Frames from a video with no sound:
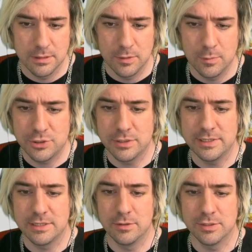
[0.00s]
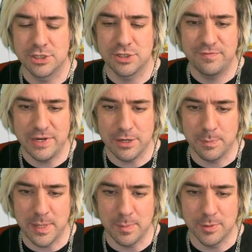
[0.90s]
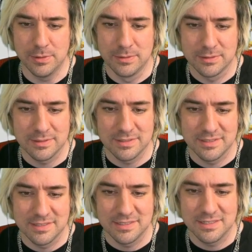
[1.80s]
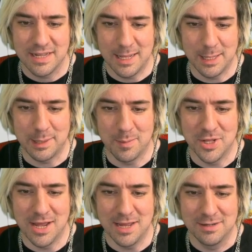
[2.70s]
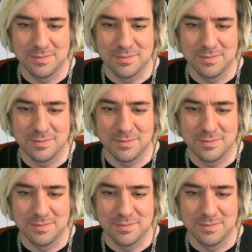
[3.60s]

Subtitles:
which are these little spear people. I like them a lot.